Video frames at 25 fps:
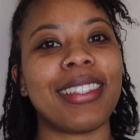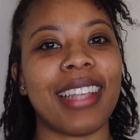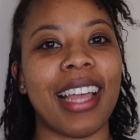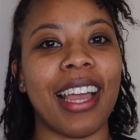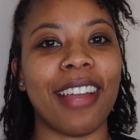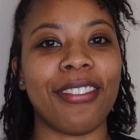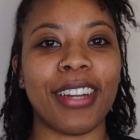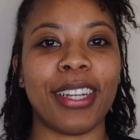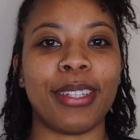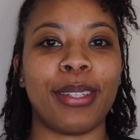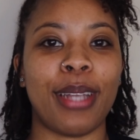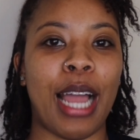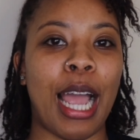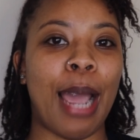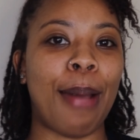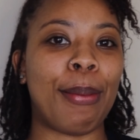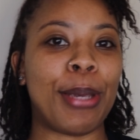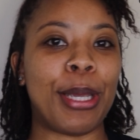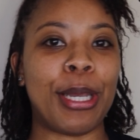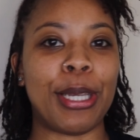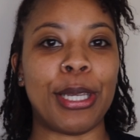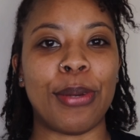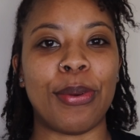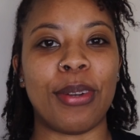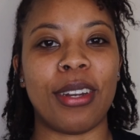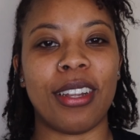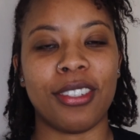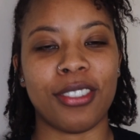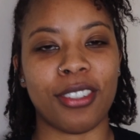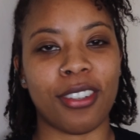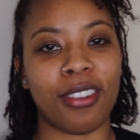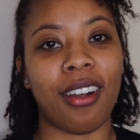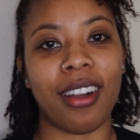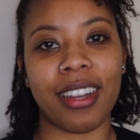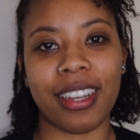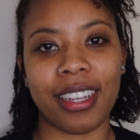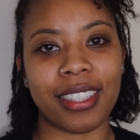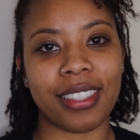every time you do an
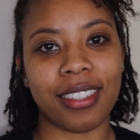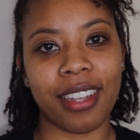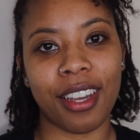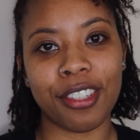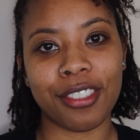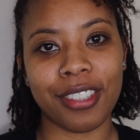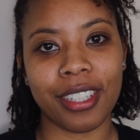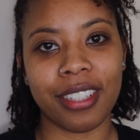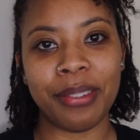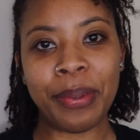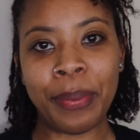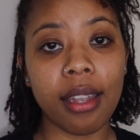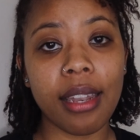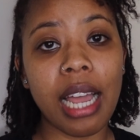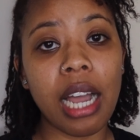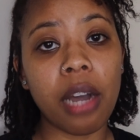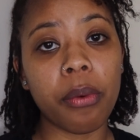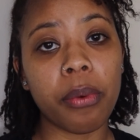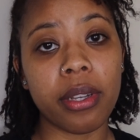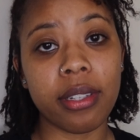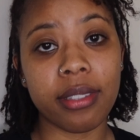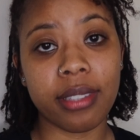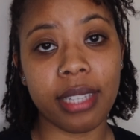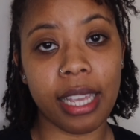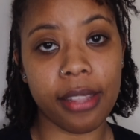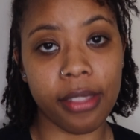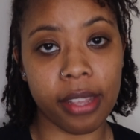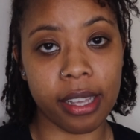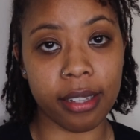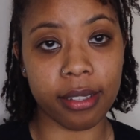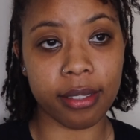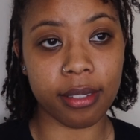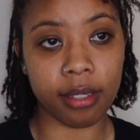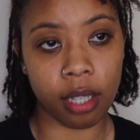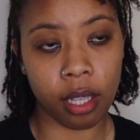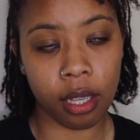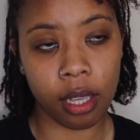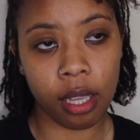interlocking session. Now, I will say
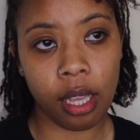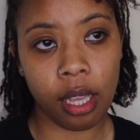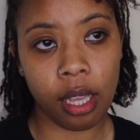this.